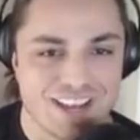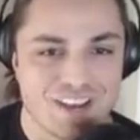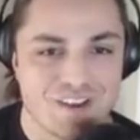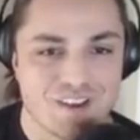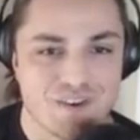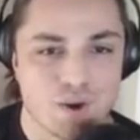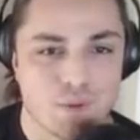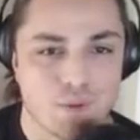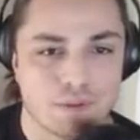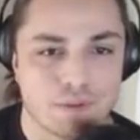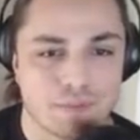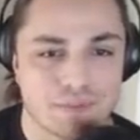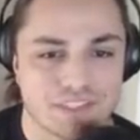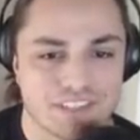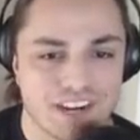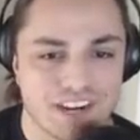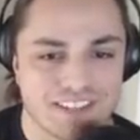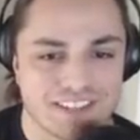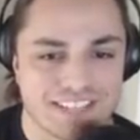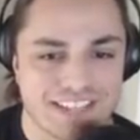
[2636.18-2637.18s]
Nomar
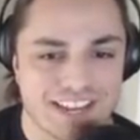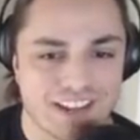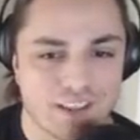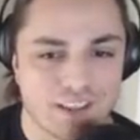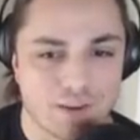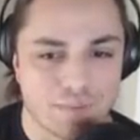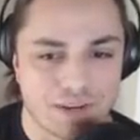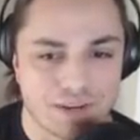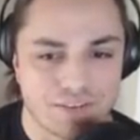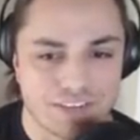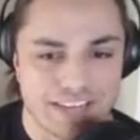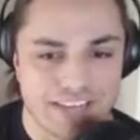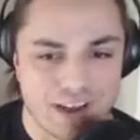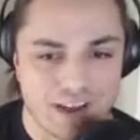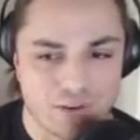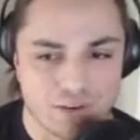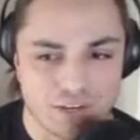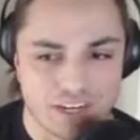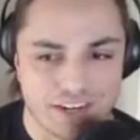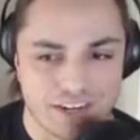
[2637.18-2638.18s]
Mazara's had a little bit of a
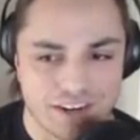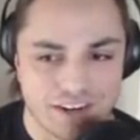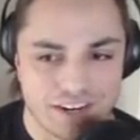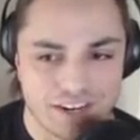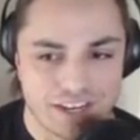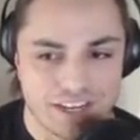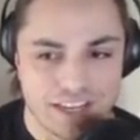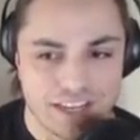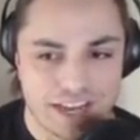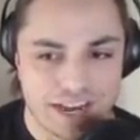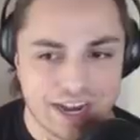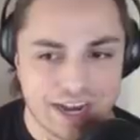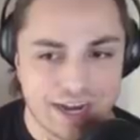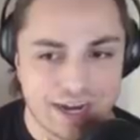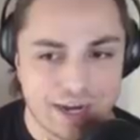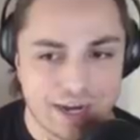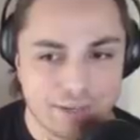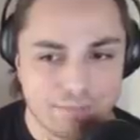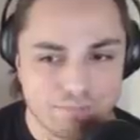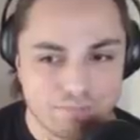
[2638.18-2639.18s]
down year.
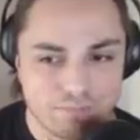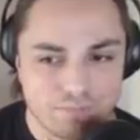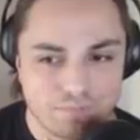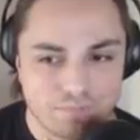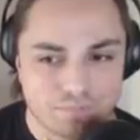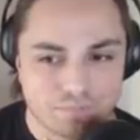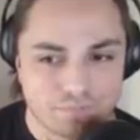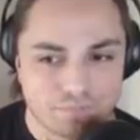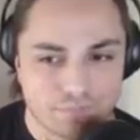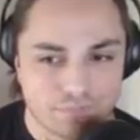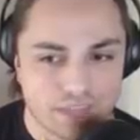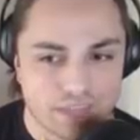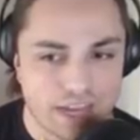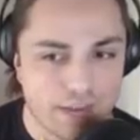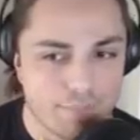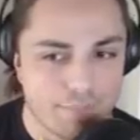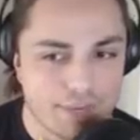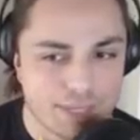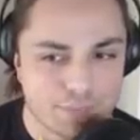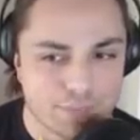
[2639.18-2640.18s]
Um, on
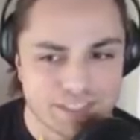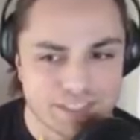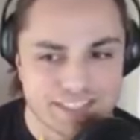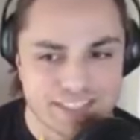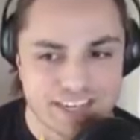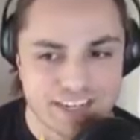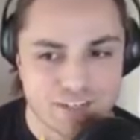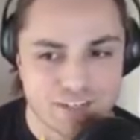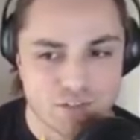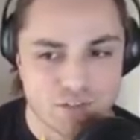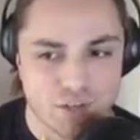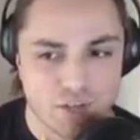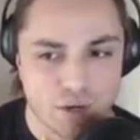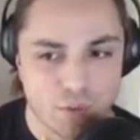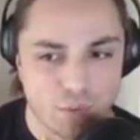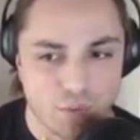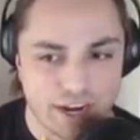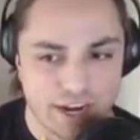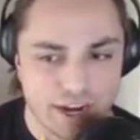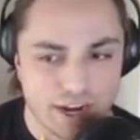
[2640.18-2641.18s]
base percentage though
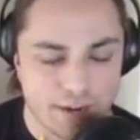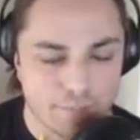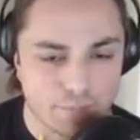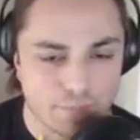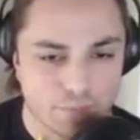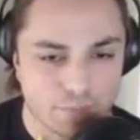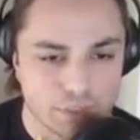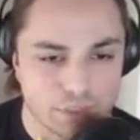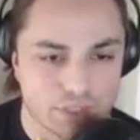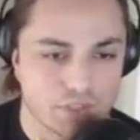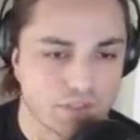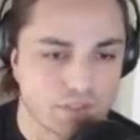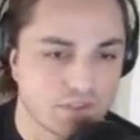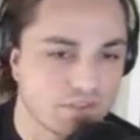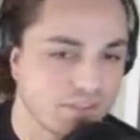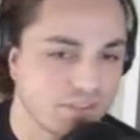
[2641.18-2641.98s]
went up, which you